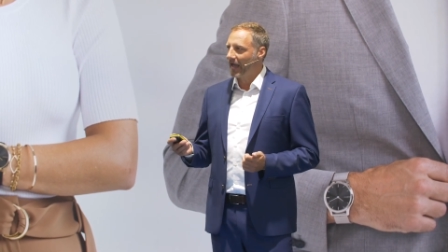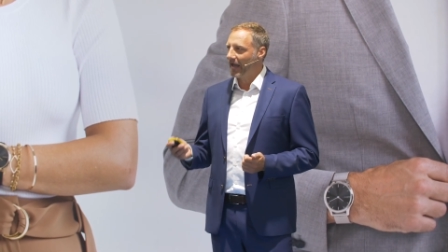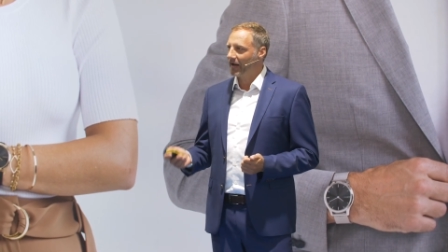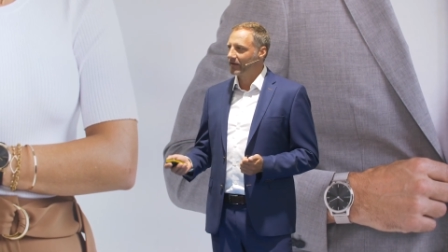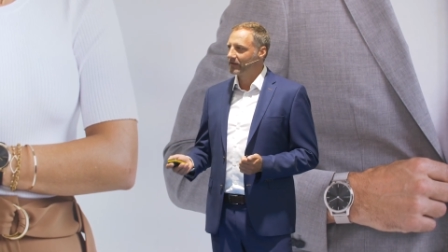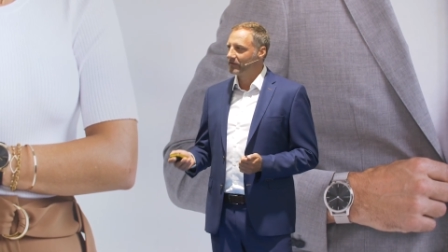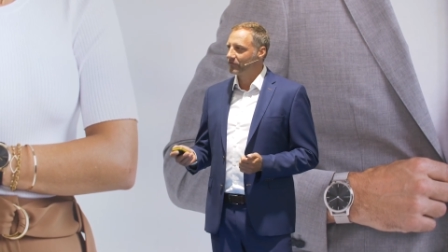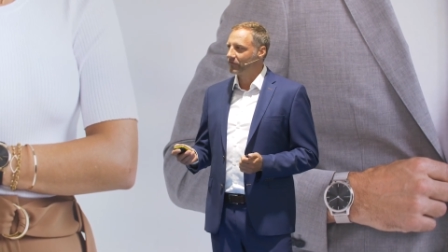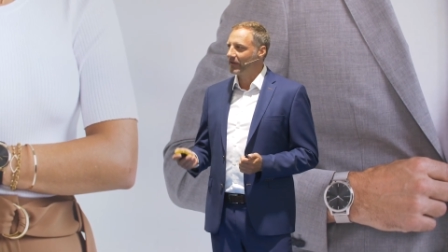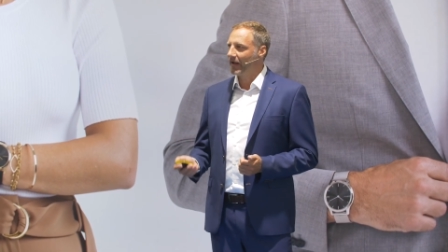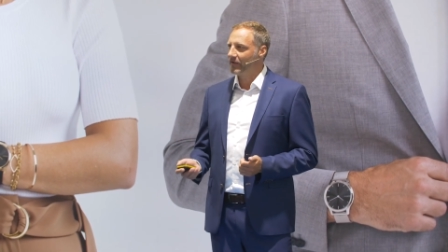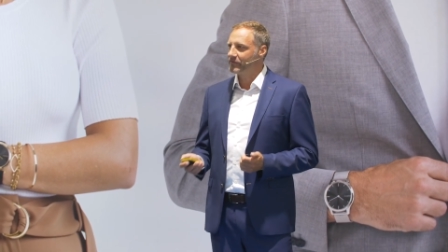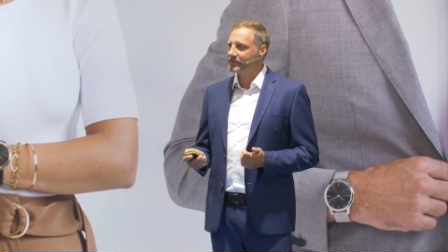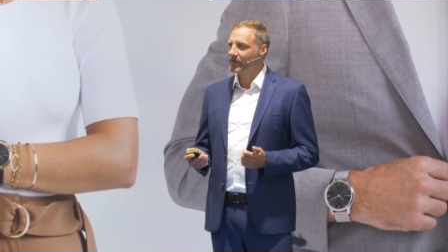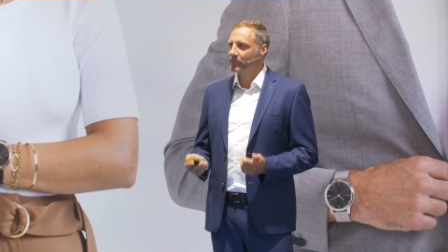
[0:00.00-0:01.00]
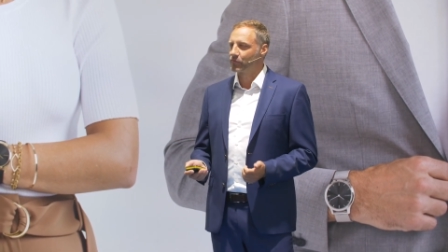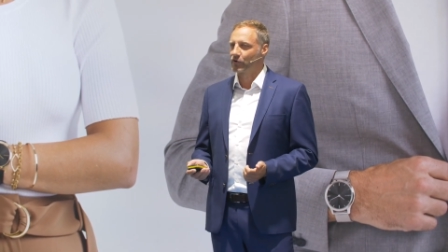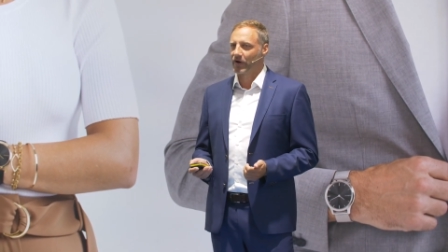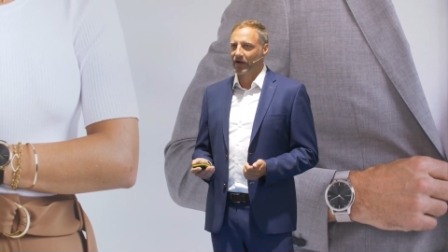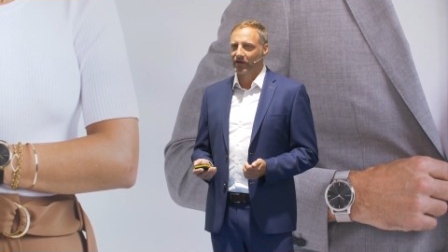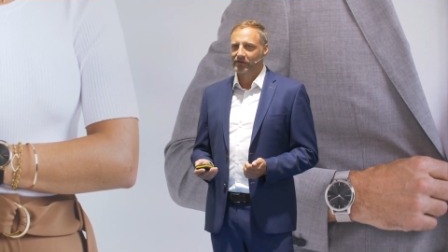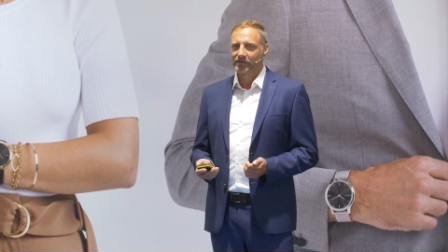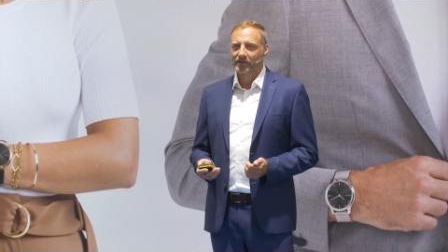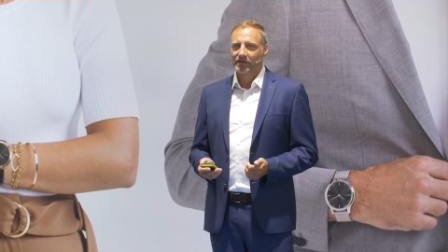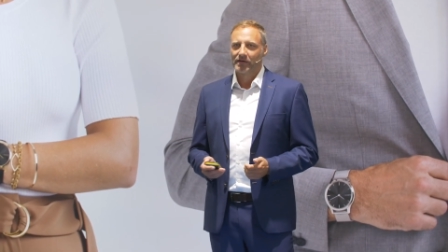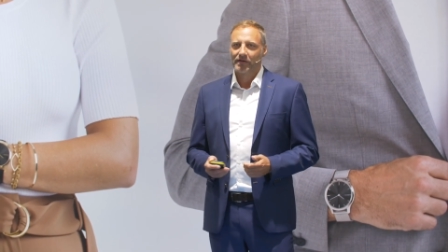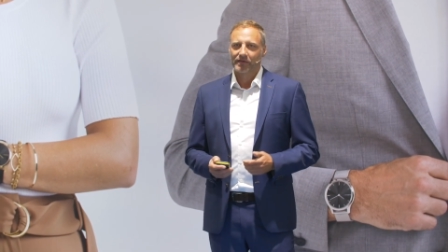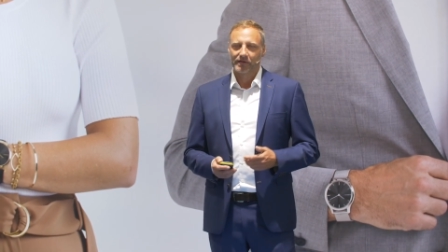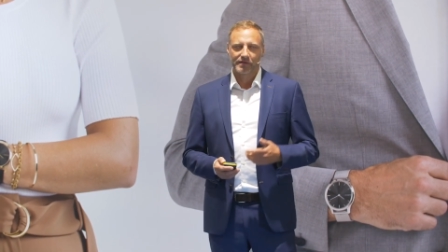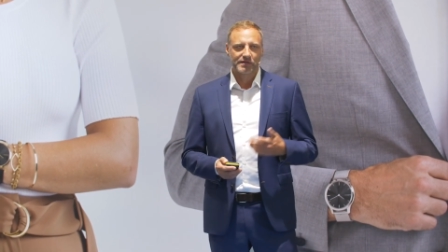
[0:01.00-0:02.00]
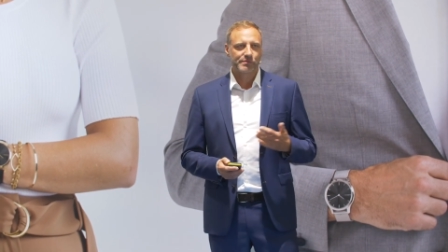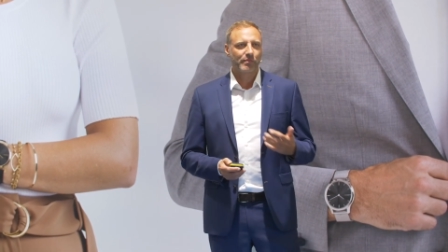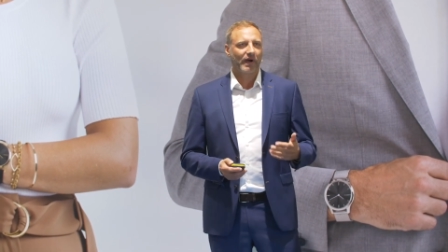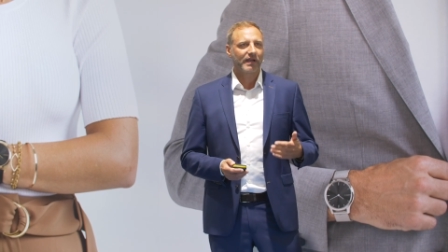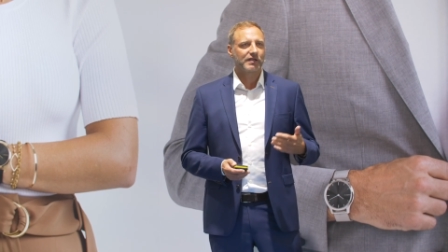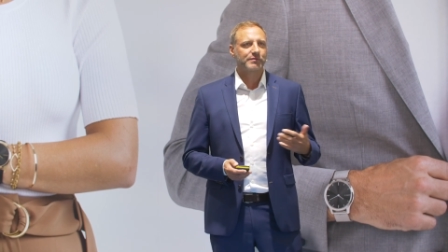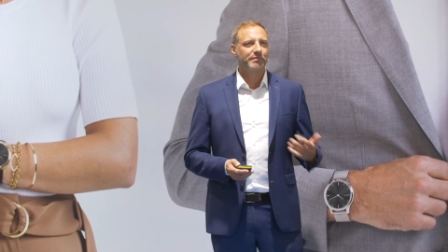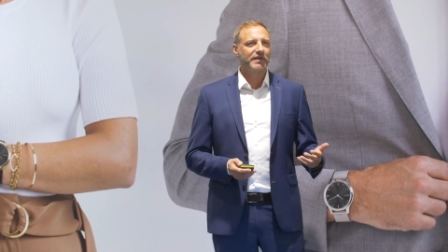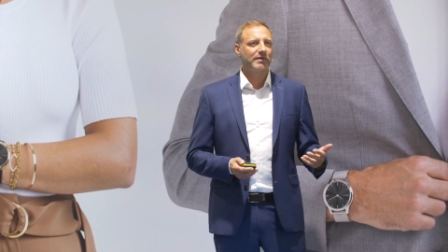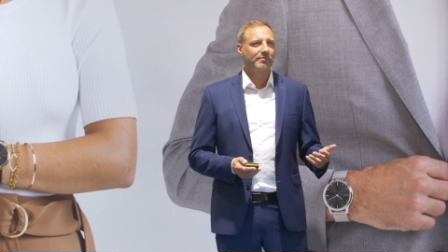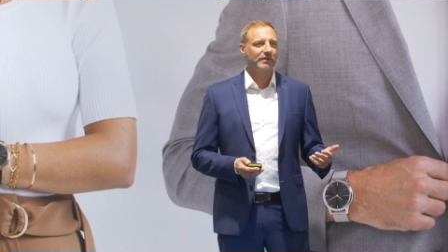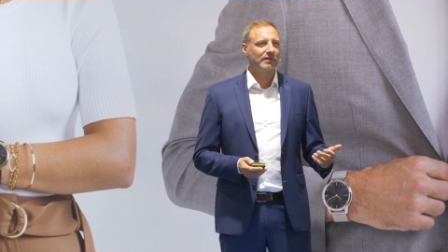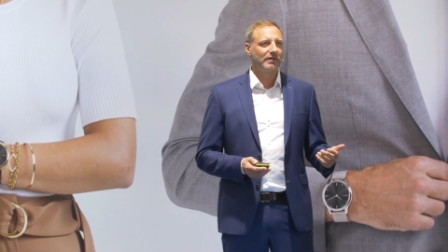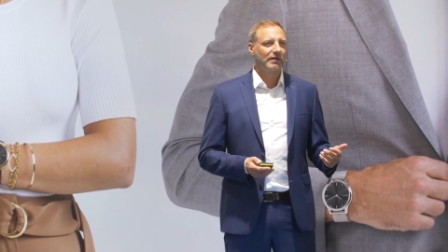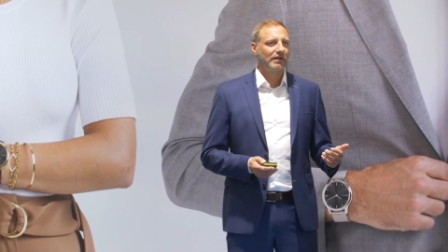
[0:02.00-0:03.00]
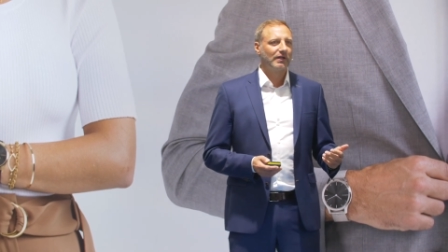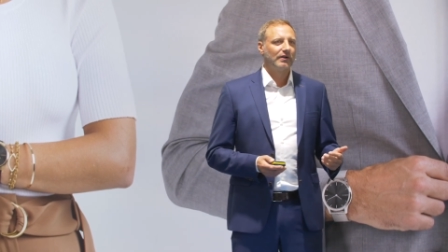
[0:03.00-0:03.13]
active lifestyle brand that inspires people